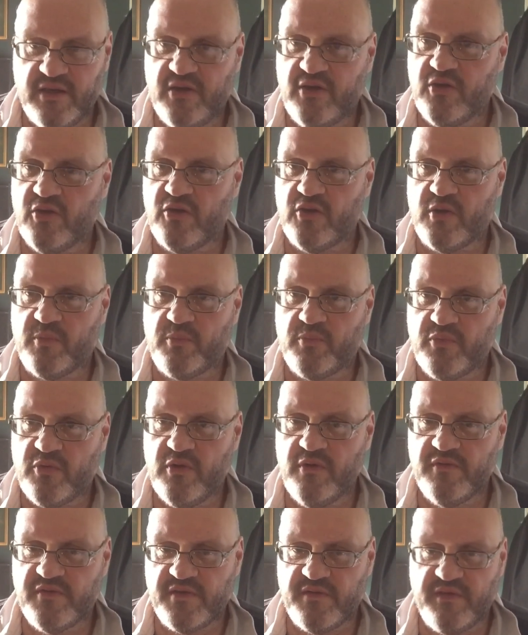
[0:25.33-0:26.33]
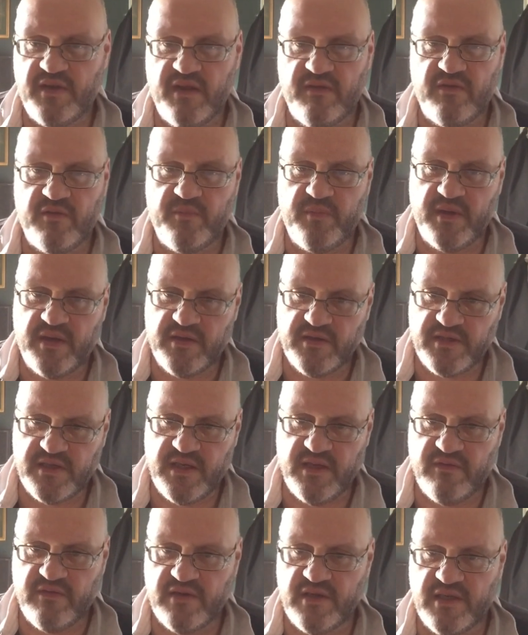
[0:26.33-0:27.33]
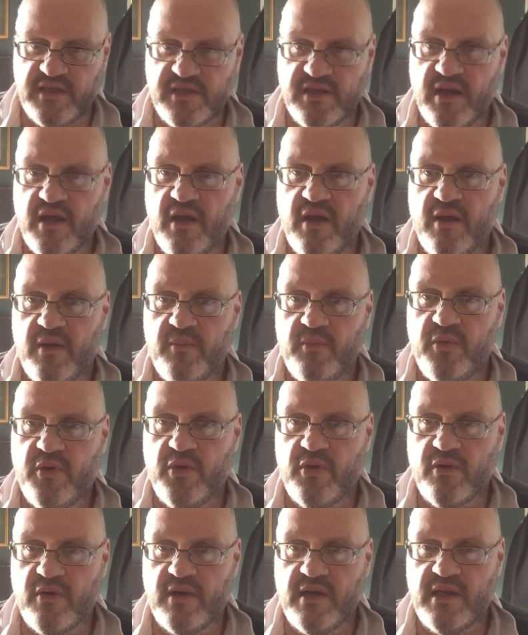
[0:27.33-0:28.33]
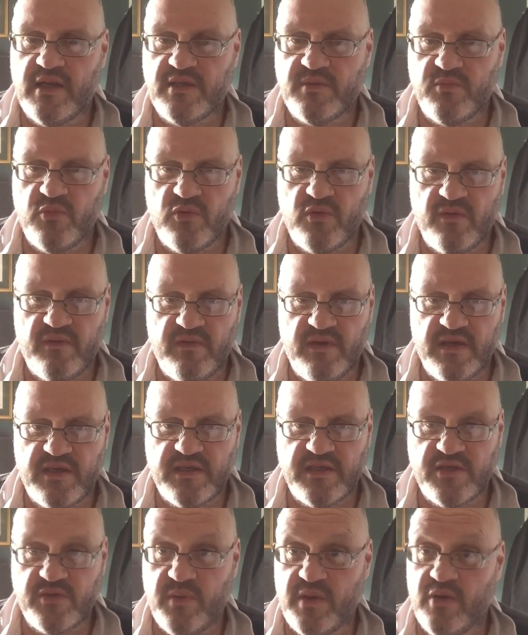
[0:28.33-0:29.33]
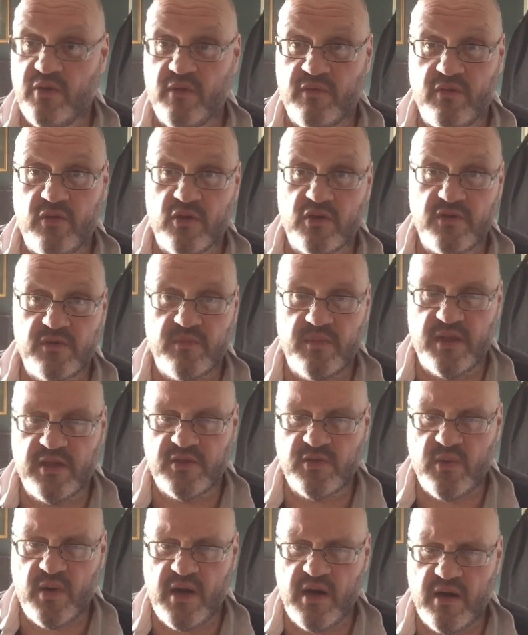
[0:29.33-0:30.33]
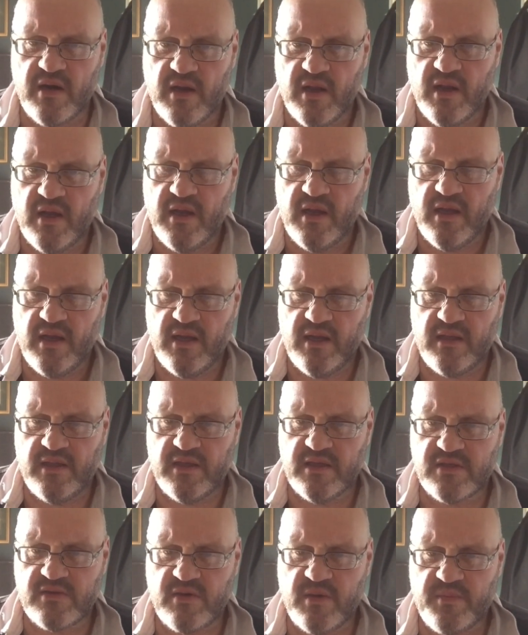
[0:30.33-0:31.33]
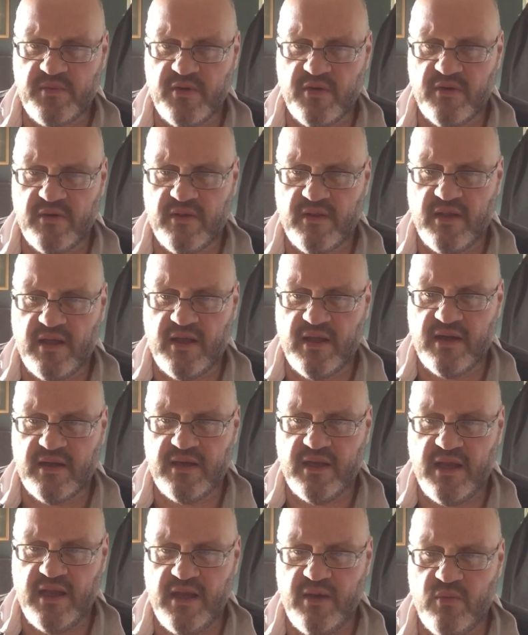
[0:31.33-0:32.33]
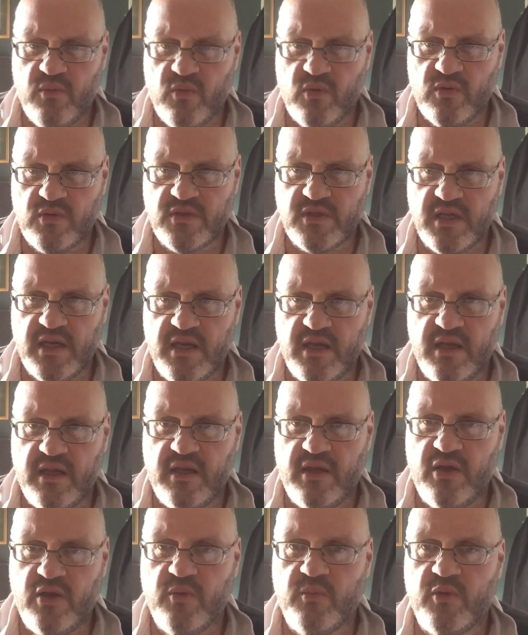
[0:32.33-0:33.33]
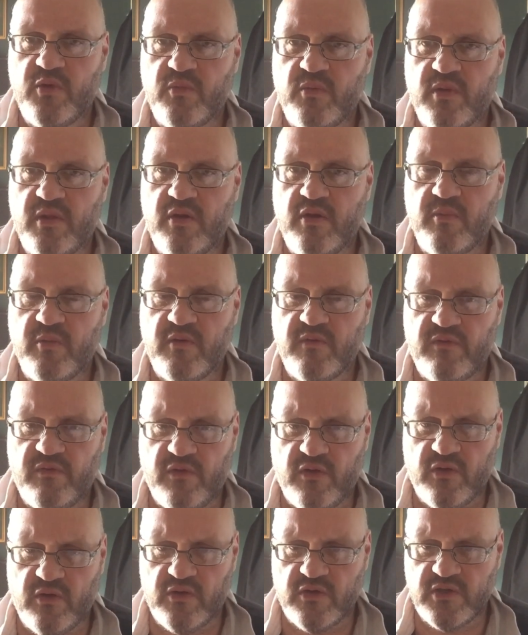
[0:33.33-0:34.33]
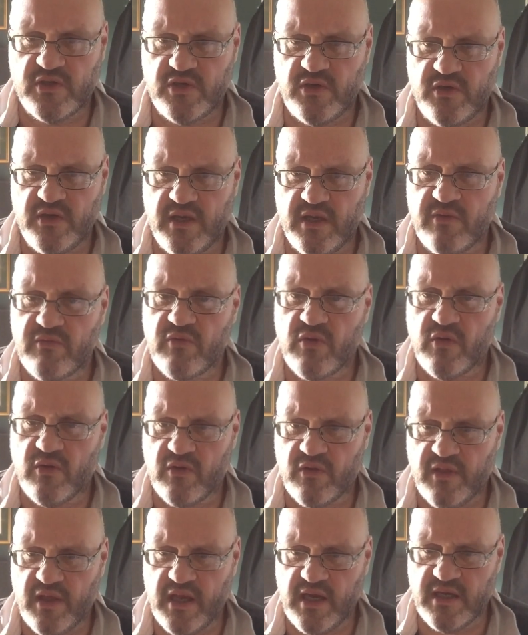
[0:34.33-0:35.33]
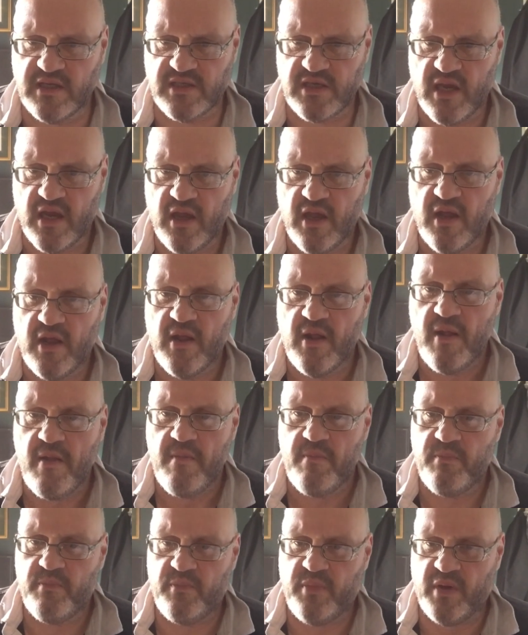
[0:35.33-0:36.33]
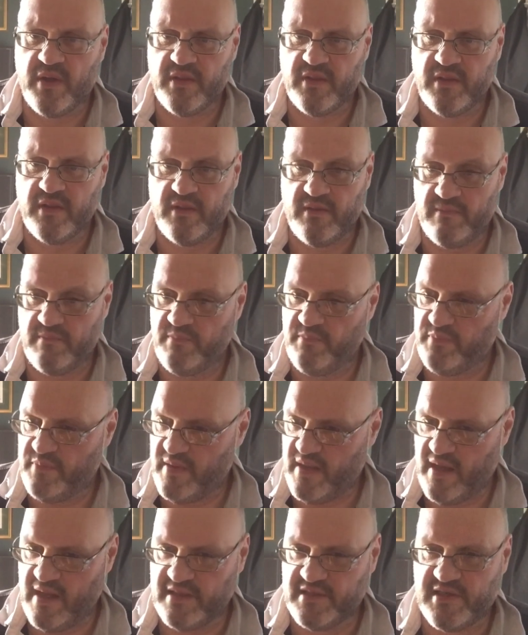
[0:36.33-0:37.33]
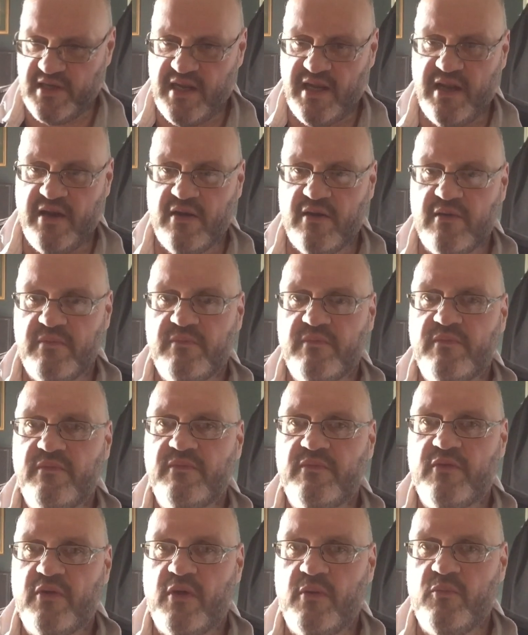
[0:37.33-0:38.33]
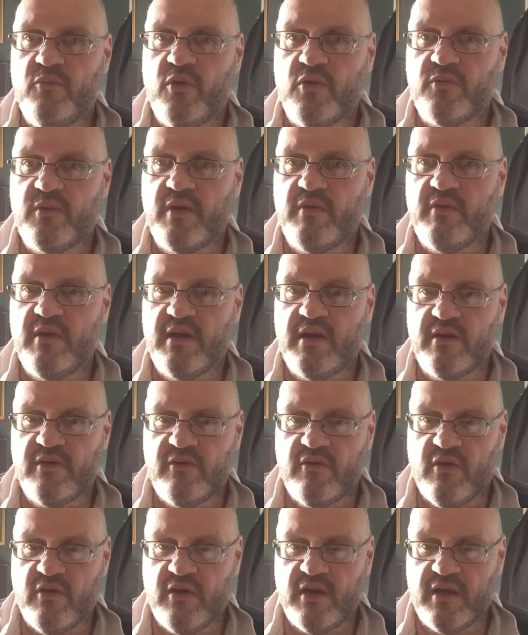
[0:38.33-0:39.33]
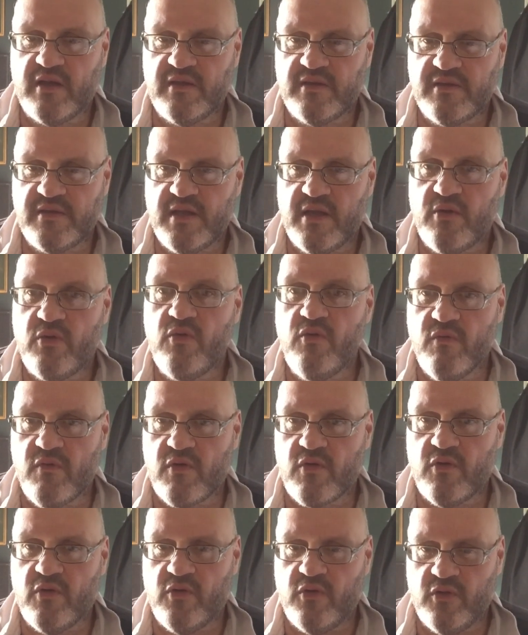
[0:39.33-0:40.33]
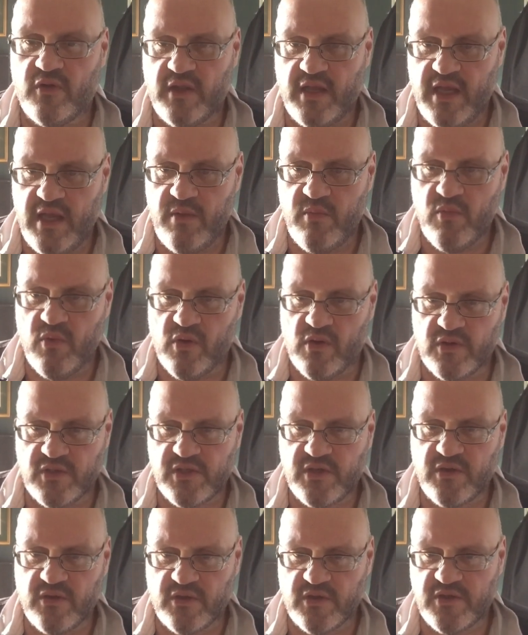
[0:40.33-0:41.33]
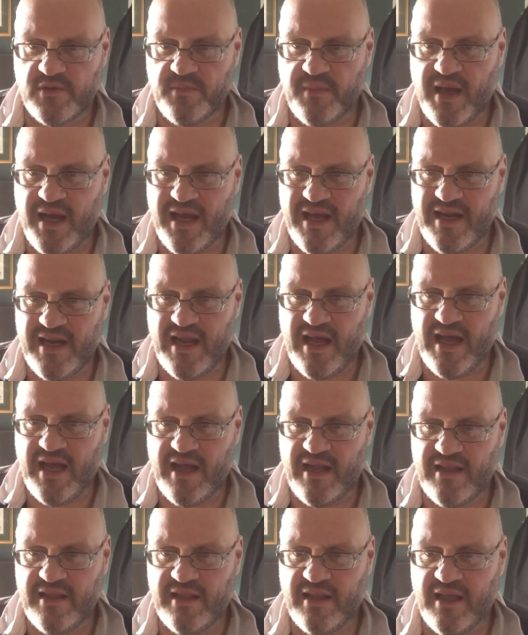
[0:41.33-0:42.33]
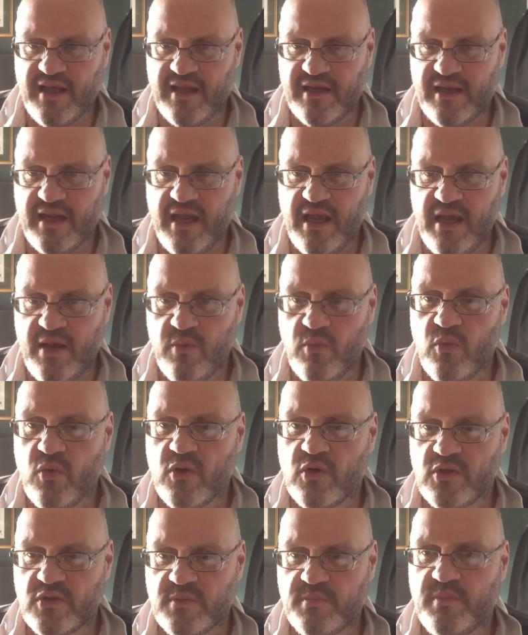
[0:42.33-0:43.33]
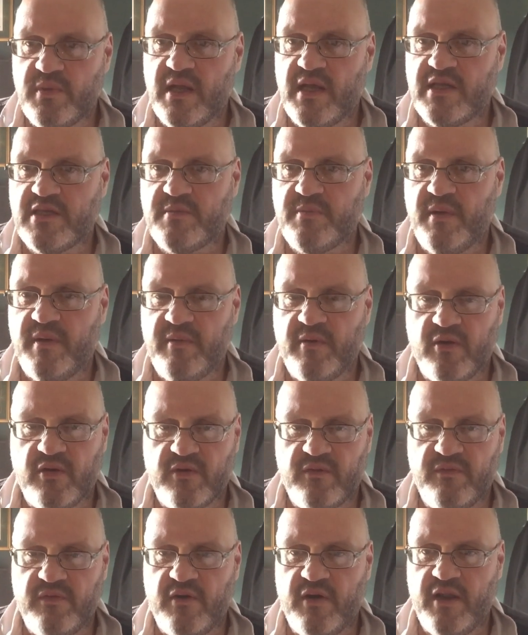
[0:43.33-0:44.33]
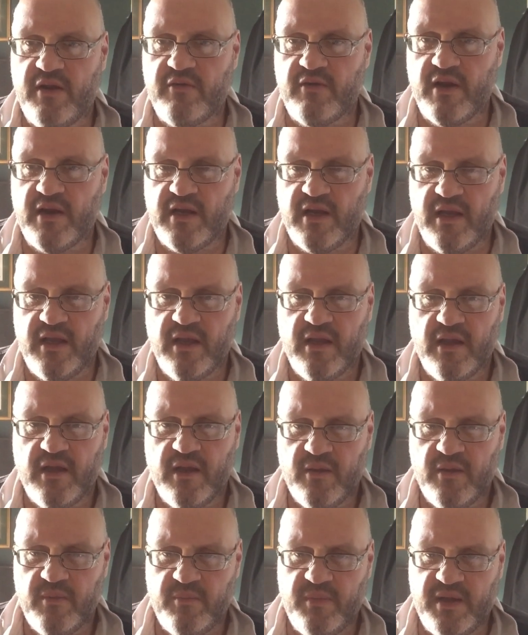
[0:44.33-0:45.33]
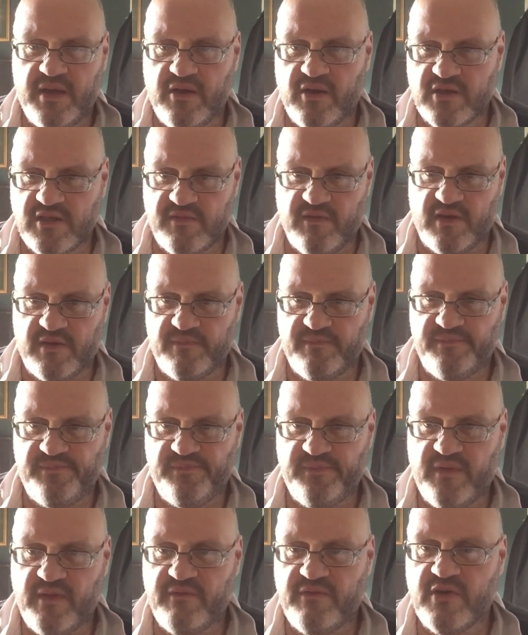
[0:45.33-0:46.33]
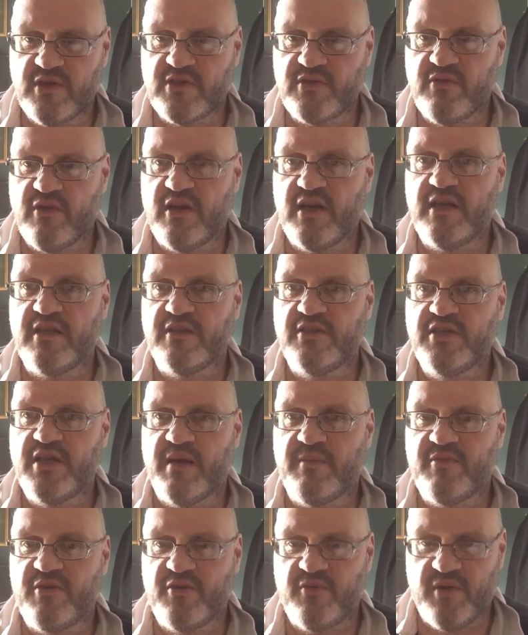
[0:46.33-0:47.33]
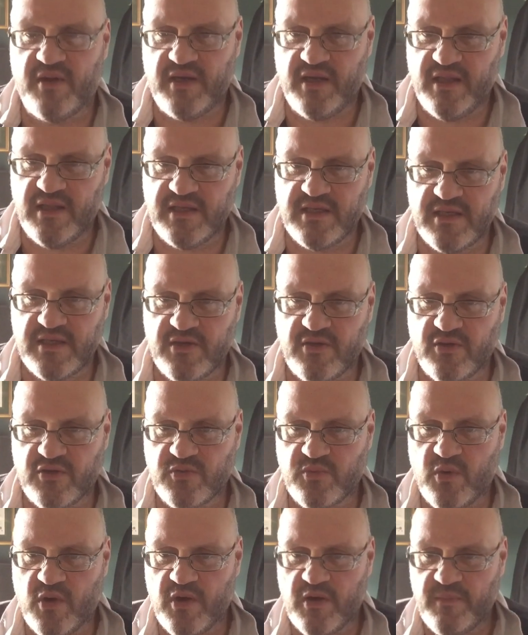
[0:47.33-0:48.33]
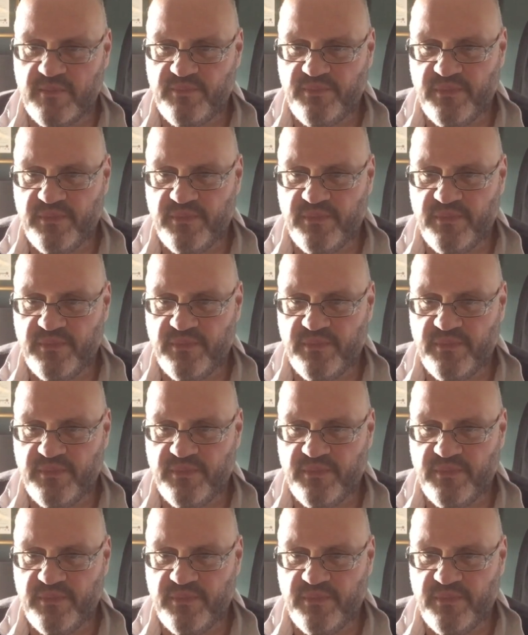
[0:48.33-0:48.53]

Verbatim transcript: God approves of David because David is pure in his motivations. We know, of course, from elsewhere in the scripture that he was a human with human flaws who did wrong things, but it's clear from what we read in Chronicles that overall he was God's man and that he was blessed by God very greatly because of it. First Chronicles chapter 20, this is God's word.